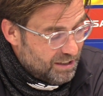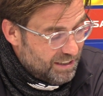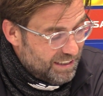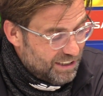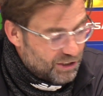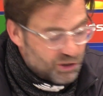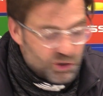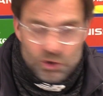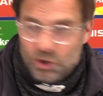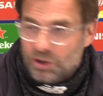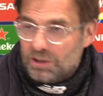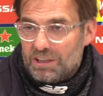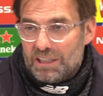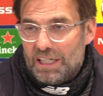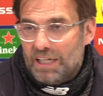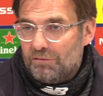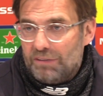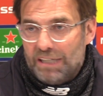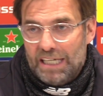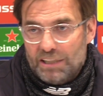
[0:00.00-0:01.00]
It's not
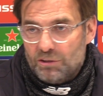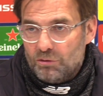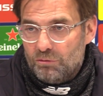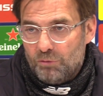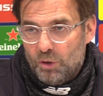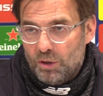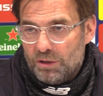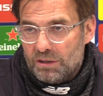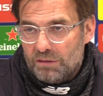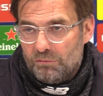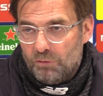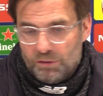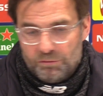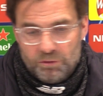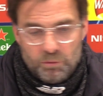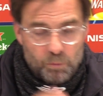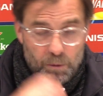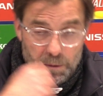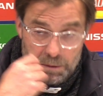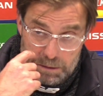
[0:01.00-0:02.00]
decided. We had to what
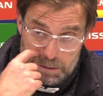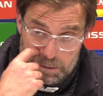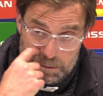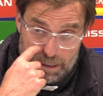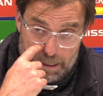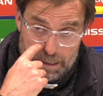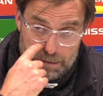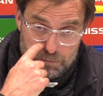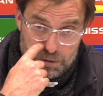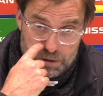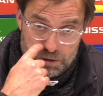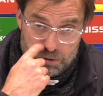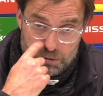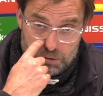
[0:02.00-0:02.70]
we wanted tonight was